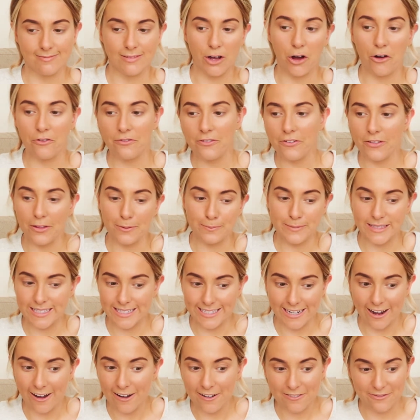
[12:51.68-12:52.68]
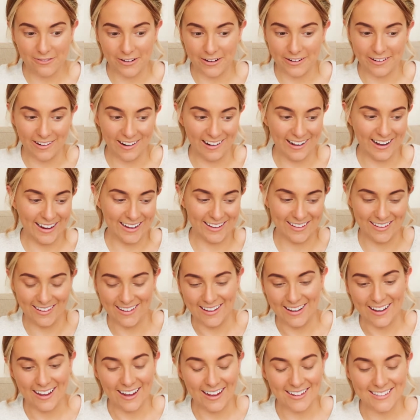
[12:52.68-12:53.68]
offer them stuff, and like,
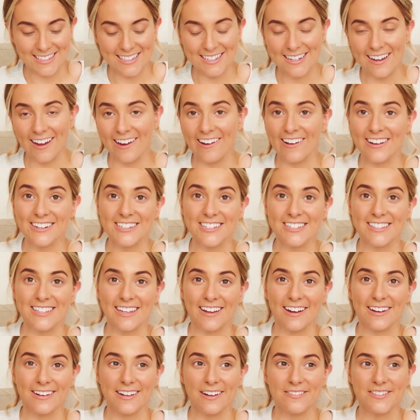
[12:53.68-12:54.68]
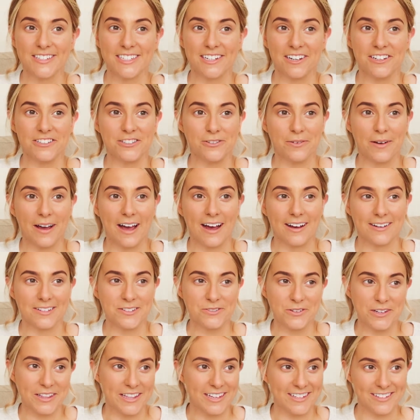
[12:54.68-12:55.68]
I don't know, I just think I'd love to go to a
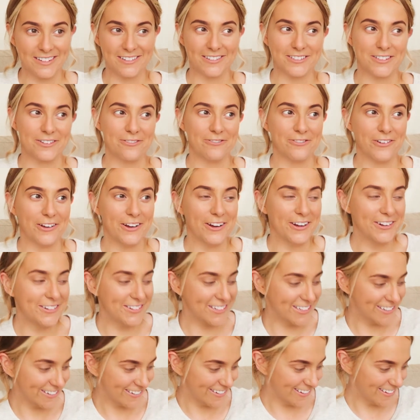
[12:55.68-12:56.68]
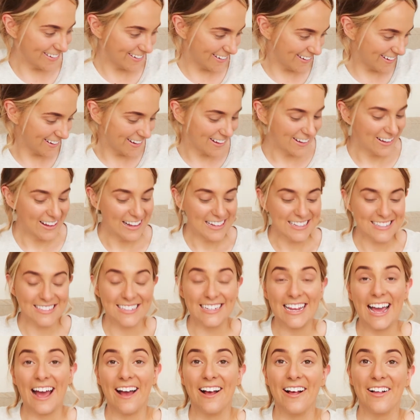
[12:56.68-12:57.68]
house where there's lots of food. So
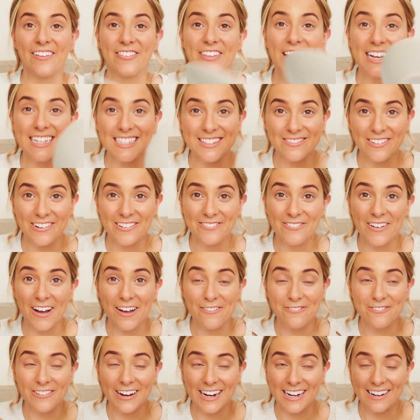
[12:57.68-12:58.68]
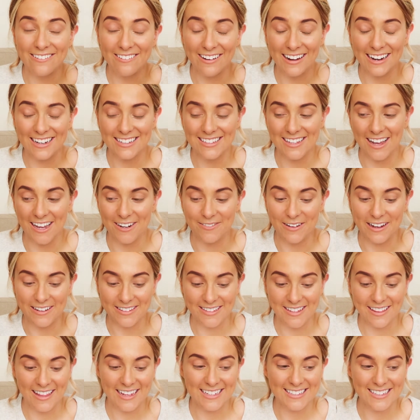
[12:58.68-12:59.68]
yeah, that's what I'm really excited
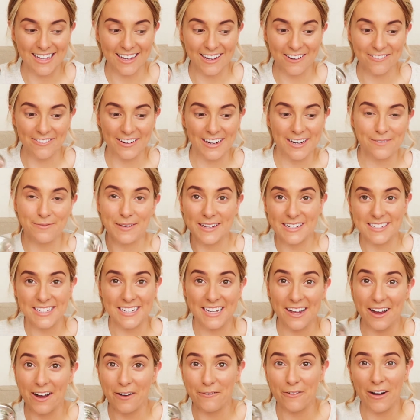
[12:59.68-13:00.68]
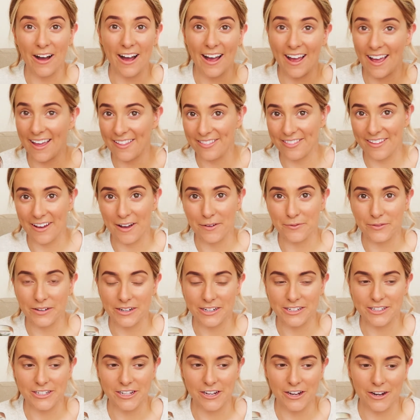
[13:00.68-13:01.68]
about. So that's like a really big DIY that I'm
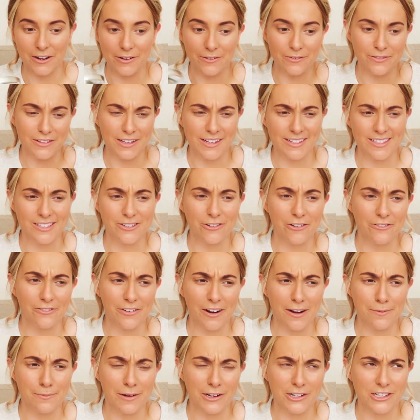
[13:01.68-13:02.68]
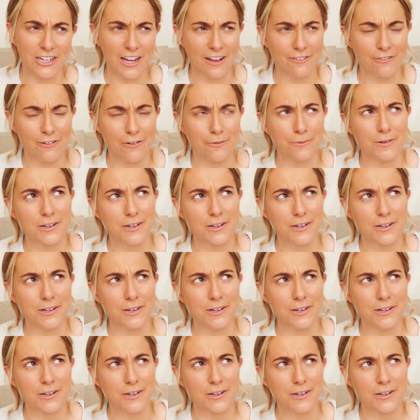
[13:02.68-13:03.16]
gonna do that's not very much effort